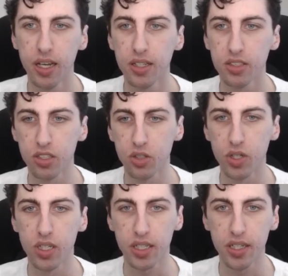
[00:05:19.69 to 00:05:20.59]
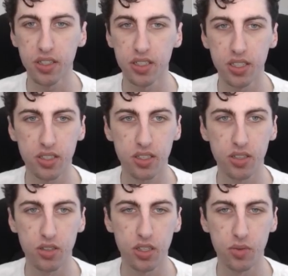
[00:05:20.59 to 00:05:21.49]
So Carrion Husk,
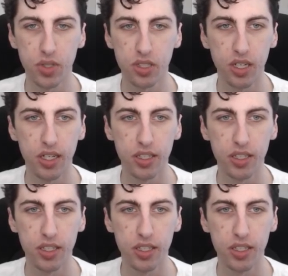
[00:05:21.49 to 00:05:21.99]
along with